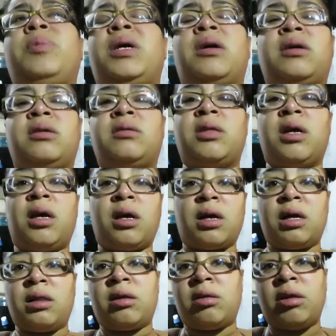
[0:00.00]
because like
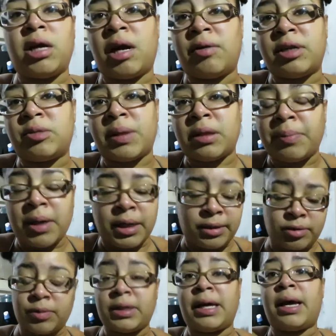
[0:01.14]
I literally already spent the money
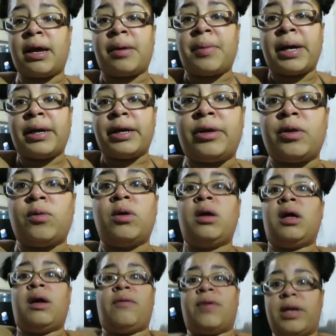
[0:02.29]
so what the heck am I do
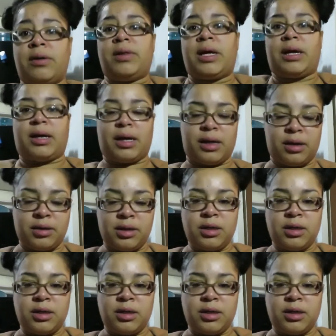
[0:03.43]
if I don't like it